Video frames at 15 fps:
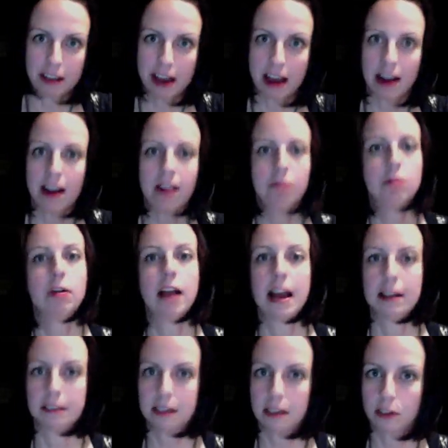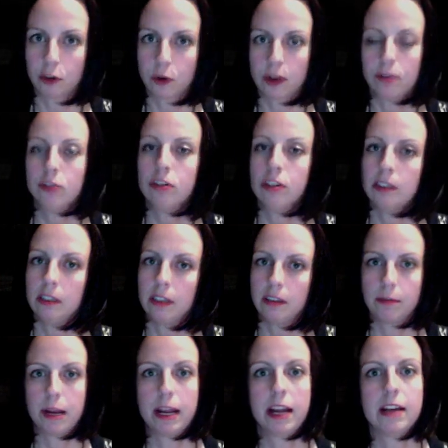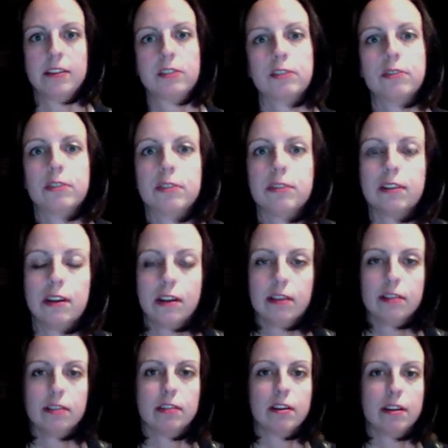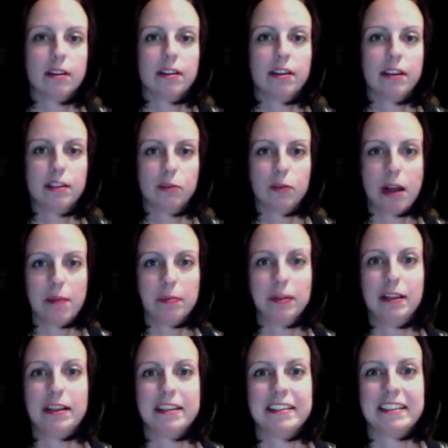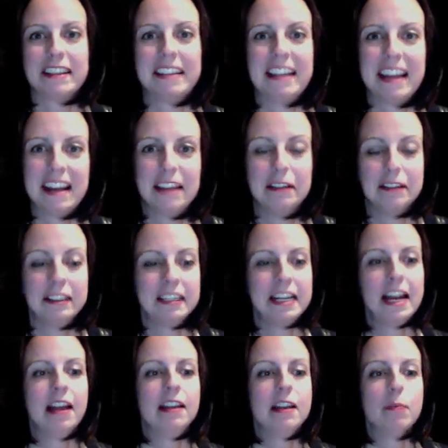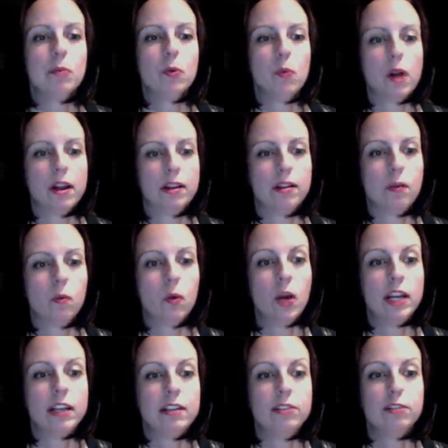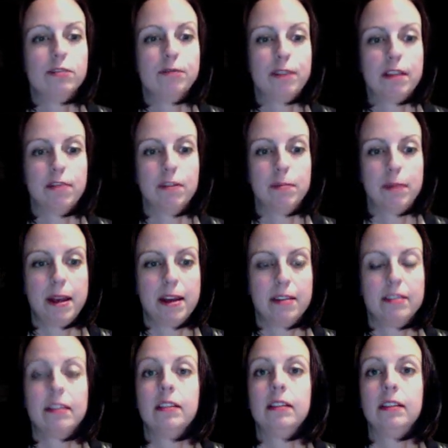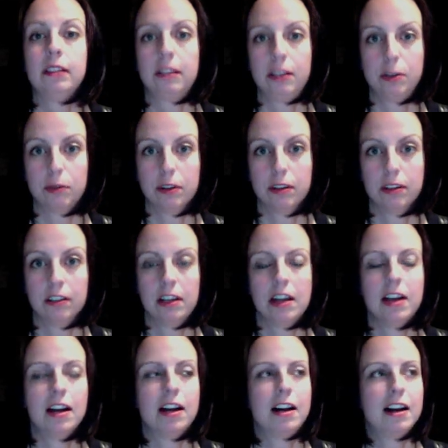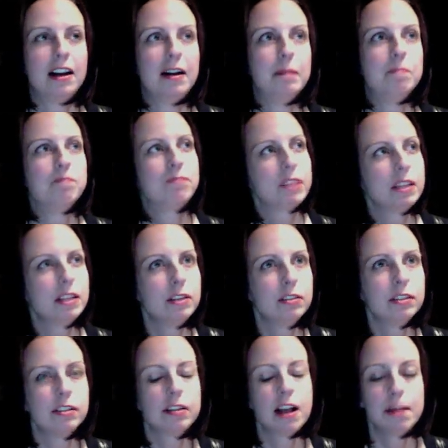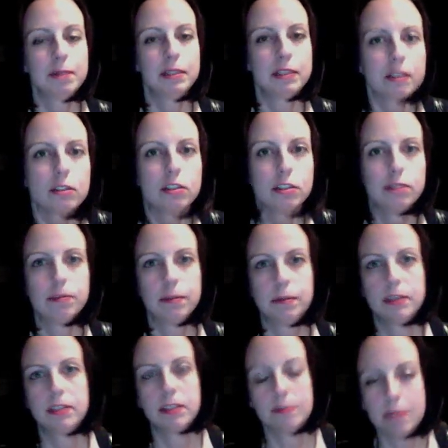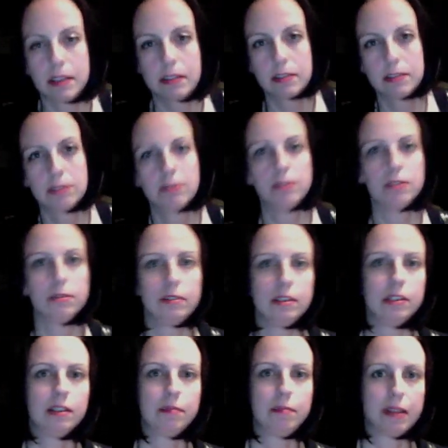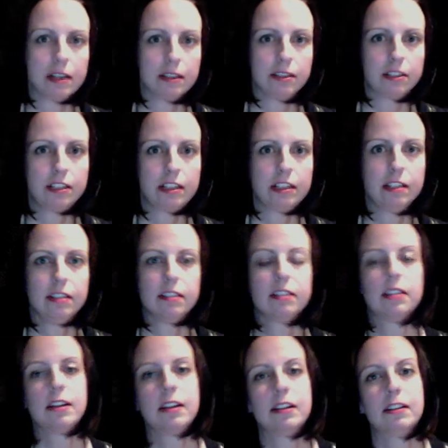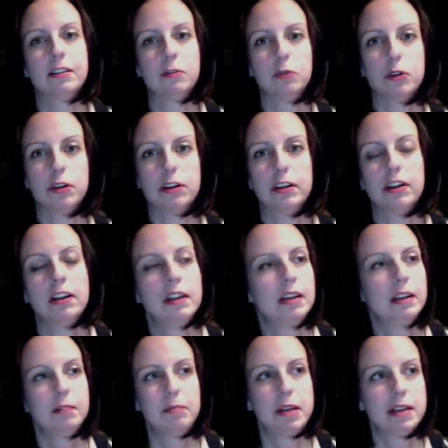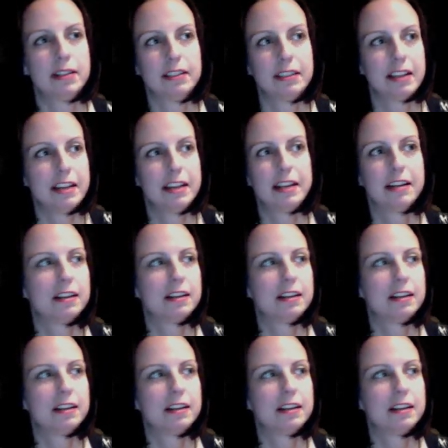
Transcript: I will ask each question and give my answers as, uh, as rapidly as I can. Number one, what is your favorite band? The Cure. Um, you know, a little competition from the Smiths or Siouxsie and the Banshees uh, or bands like,